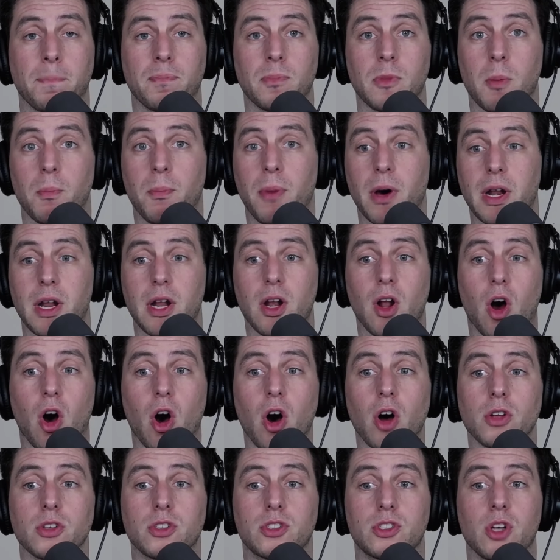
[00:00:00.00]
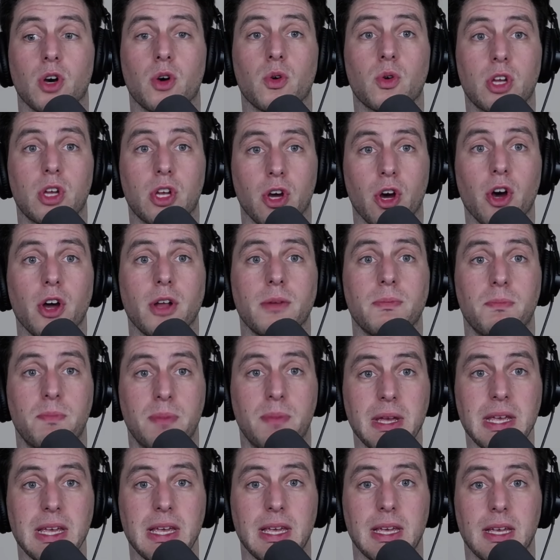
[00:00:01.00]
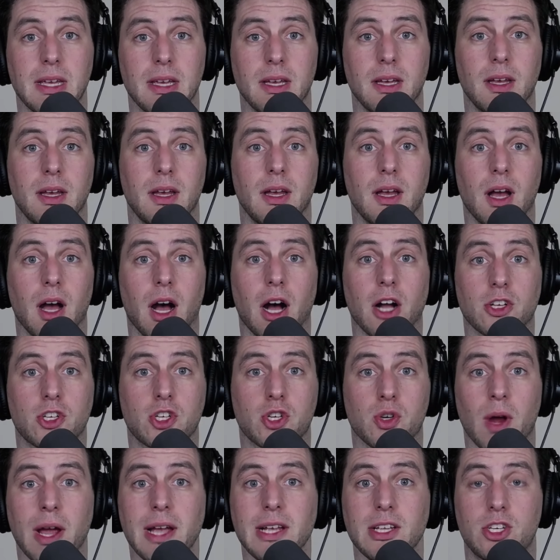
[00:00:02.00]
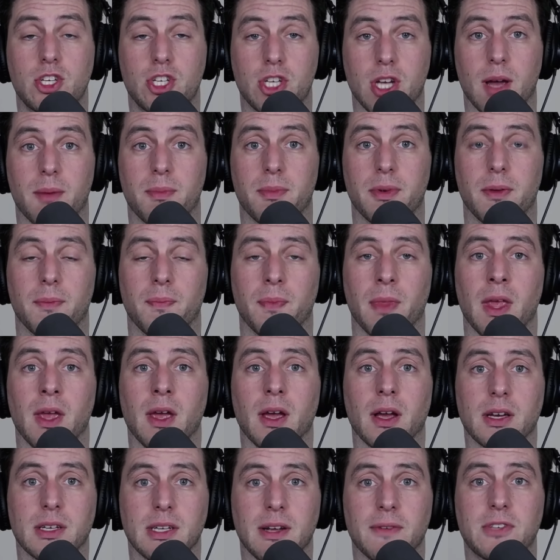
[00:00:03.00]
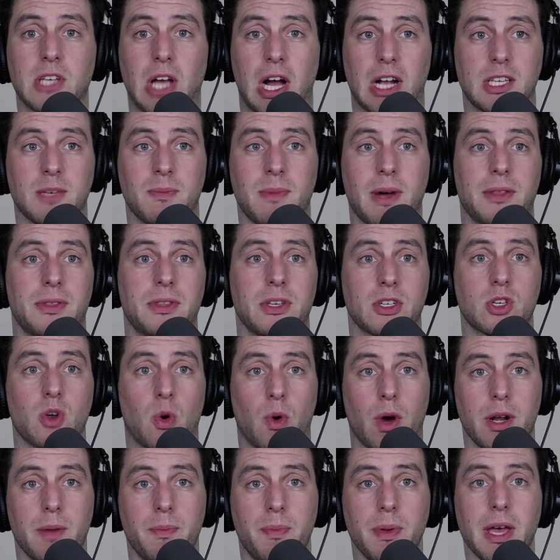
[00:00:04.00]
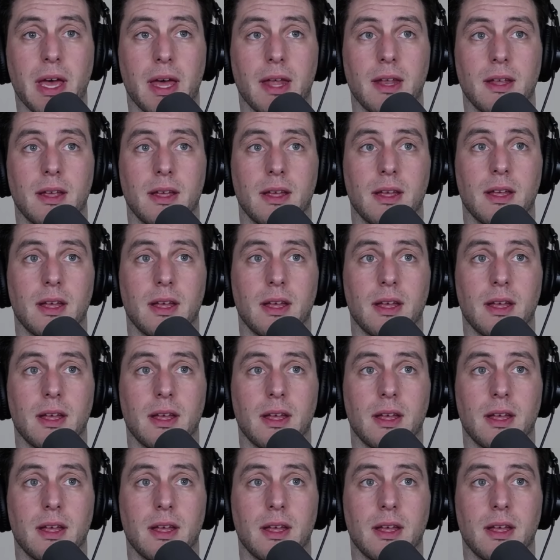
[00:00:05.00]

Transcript: but it also could be a trade chip, because I've talked about this quite a bit.